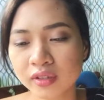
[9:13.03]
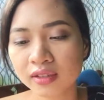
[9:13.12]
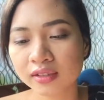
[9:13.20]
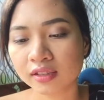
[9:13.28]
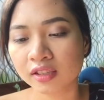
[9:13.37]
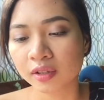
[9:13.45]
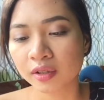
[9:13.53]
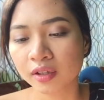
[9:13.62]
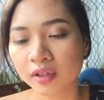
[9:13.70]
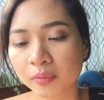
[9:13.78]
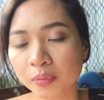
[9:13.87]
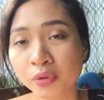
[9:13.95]
What is
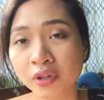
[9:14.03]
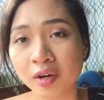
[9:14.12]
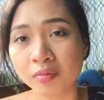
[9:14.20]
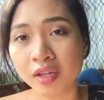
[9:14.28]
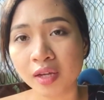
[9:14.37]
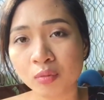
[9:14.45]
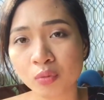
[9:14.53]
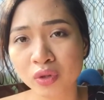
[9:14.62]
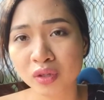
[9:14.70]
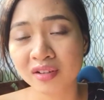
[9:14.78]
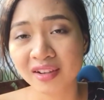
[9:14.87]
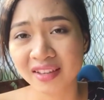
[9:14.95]
the problem
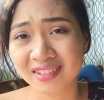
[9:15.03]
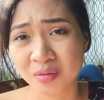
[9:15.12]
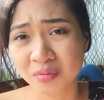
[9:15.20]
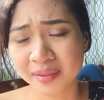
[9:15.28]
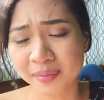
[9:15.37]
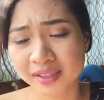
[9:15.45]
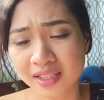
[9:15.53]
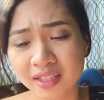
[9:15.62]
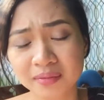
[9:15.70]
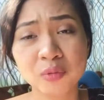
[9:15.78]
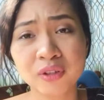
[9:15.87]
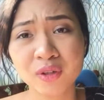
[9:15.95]
with Lancome lipstick?
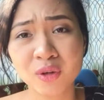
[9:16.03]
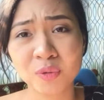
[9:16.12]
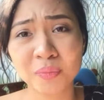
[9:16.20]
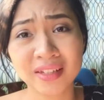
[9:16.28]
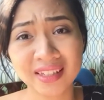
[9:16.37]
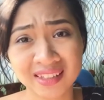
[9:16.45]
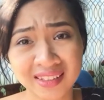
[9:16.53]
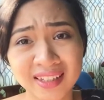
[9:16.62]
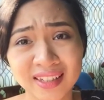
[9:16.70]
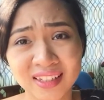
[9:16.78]
When you open it,